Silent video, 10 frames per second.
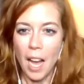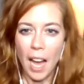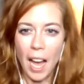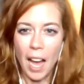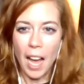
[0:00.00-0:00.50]

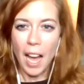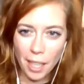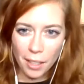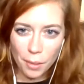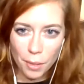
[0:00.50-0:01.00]
how
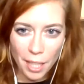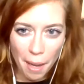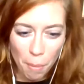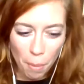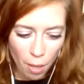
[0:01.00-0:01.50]
dare you say
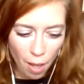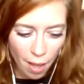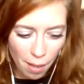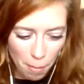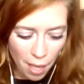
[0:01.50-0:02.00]
we're all
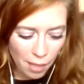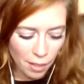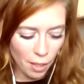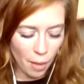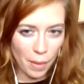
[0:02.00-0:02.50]
on meth, you know.